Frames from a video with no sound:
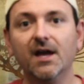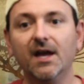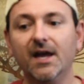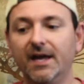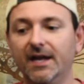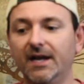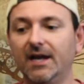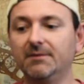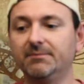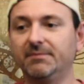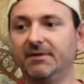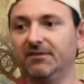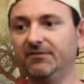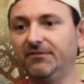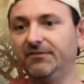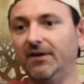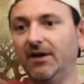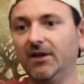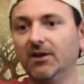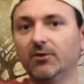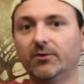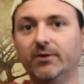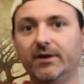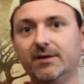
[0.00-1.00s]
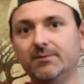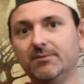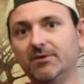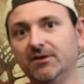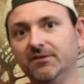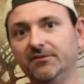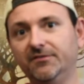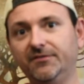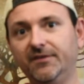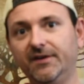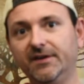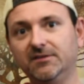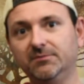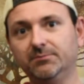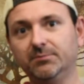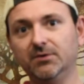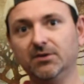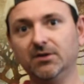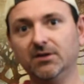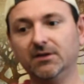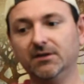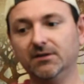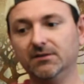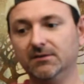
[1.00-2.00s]
and I'd been following him on
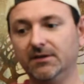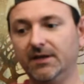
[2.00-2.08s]
Facebook,